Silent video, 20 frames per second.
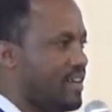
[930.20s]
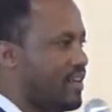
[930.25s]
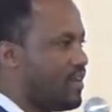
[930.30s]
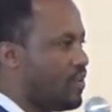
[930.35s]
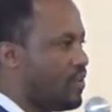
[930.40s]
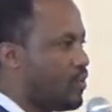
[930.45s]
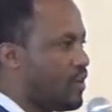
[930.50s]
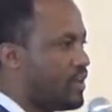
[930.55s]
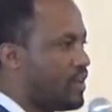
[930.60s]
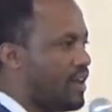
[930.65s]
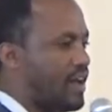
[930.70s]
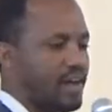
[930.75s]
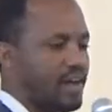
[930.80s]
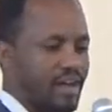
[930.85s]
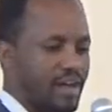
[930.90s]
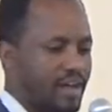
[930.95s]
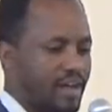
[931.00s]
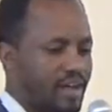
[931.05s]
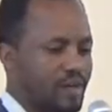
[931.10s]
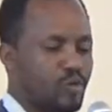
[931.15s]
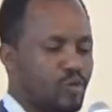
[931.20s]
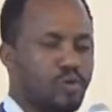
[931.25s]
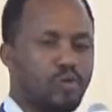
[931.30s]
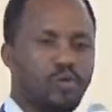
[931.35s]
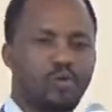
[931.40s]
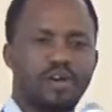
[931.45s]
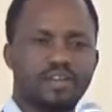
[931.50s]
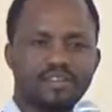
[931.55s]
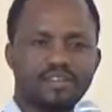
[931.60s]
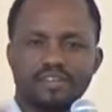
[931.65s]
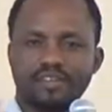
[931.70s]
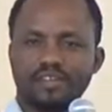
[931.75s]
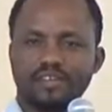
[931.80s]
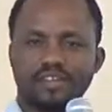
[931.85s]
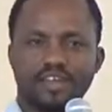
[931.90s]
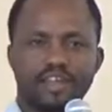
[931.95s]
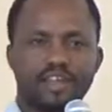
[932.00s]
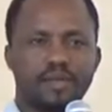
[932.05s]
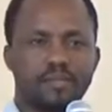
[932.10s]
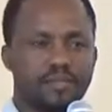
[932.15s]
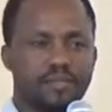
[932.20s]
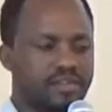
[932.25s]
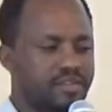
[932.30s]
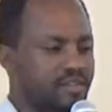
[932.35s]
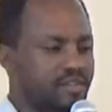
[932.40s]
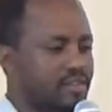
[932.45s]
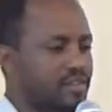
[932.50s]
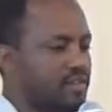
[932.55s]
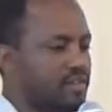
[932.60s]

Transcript: Well, I don't know what the name is.